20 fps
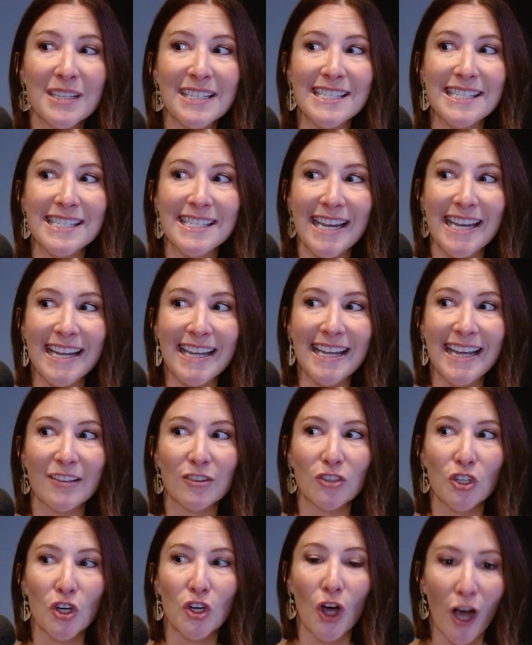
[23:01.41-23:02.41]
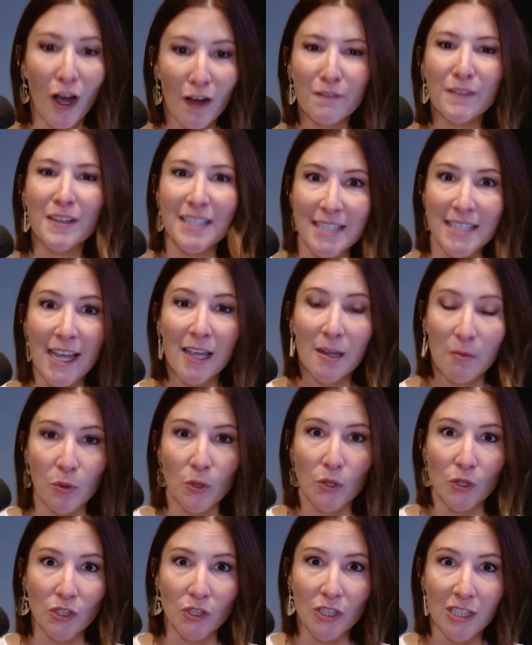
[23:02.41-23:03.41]
sitting at the coffee
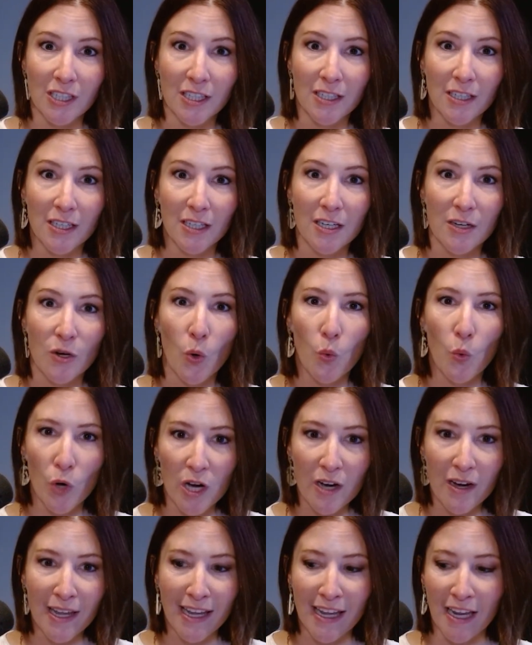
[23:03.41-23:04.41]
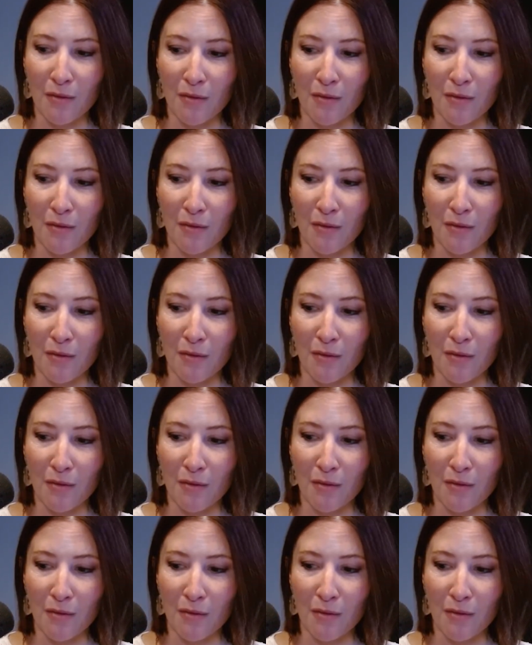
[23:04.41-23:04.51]
table working.